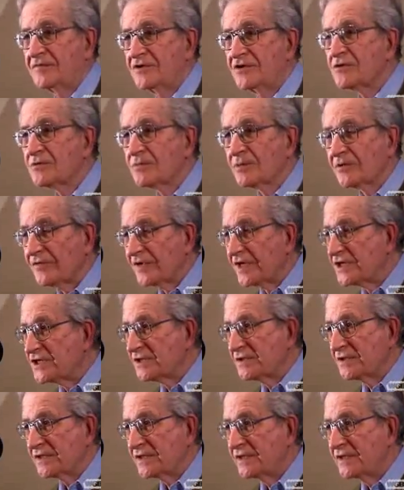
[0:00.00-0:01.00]

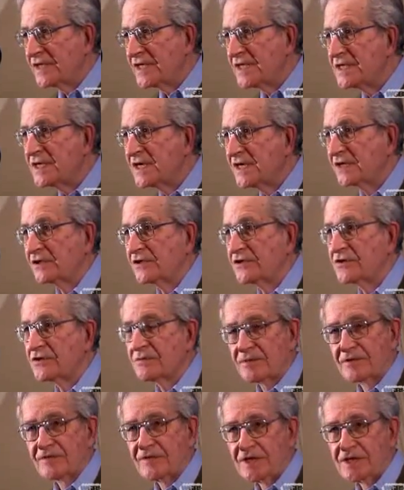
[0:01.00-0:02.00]
supervision, detailed
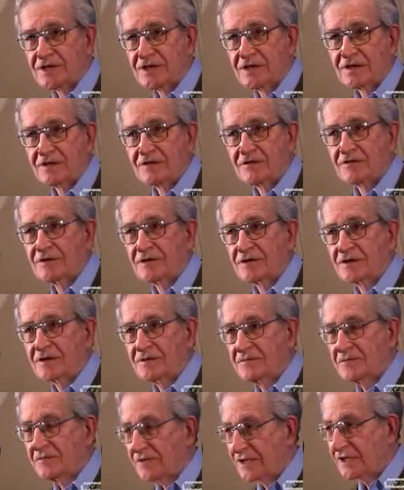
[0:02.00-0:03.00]
supervision
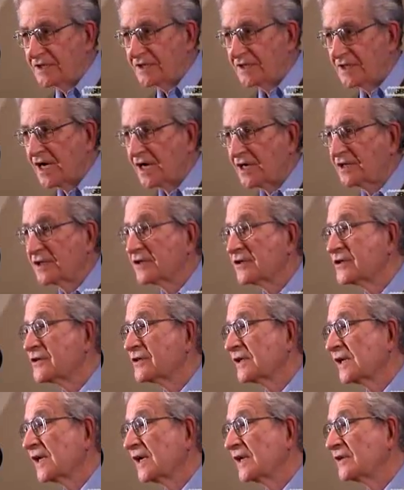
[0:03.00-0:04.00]
over what doctors
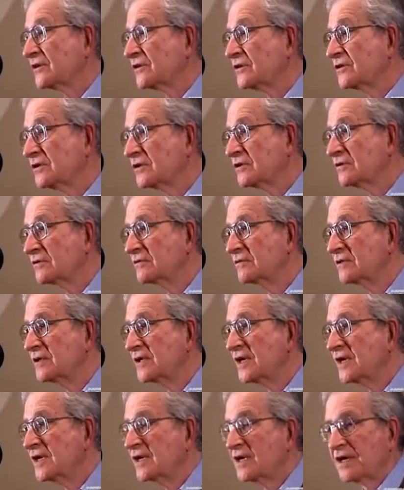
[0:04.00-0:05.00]
are allowed to do,
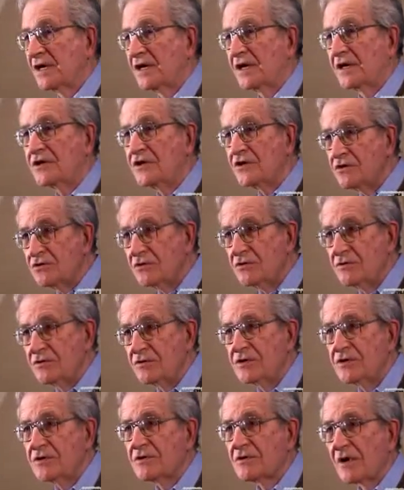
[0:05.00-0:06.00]

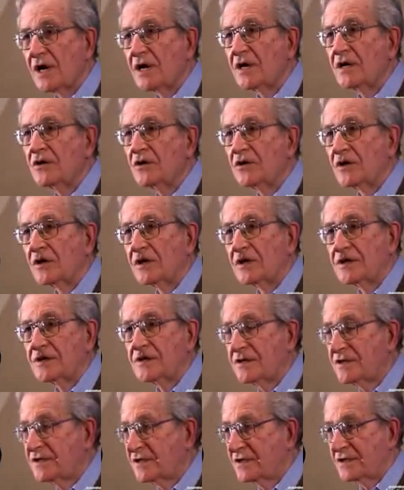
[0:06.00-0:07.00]
huge drug
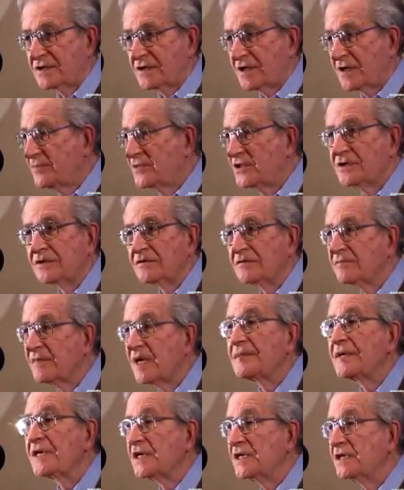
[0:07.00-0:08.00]
costs up to
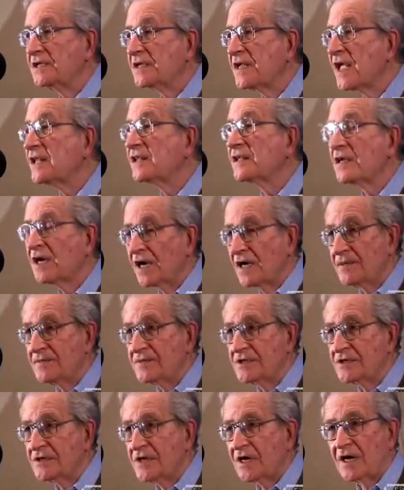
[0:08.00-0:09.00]
maybe 10
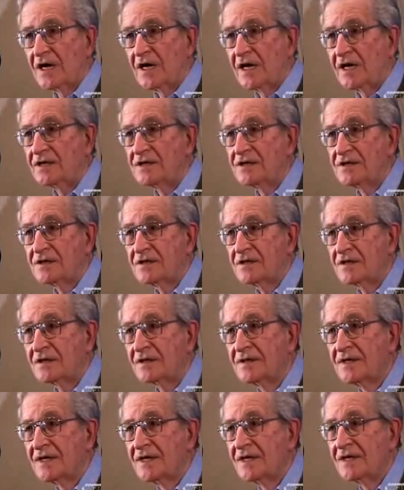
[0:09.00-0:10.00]
times as high as,
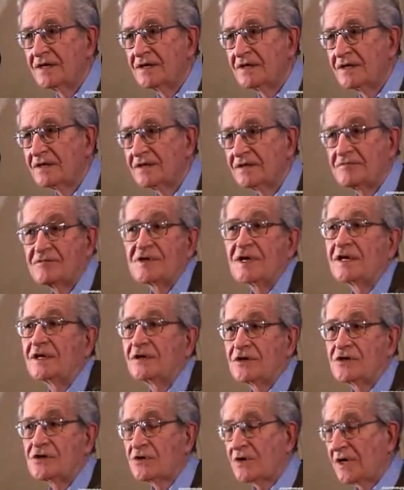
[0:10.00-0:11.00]

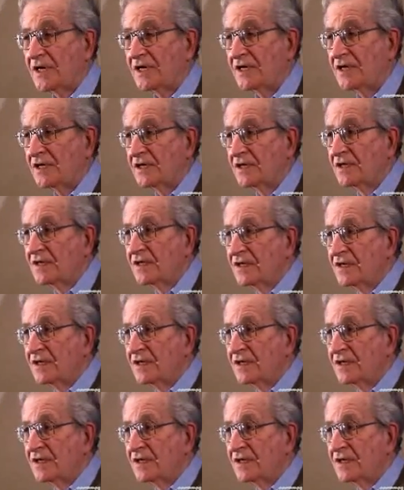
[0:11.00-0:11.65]
say, Australia.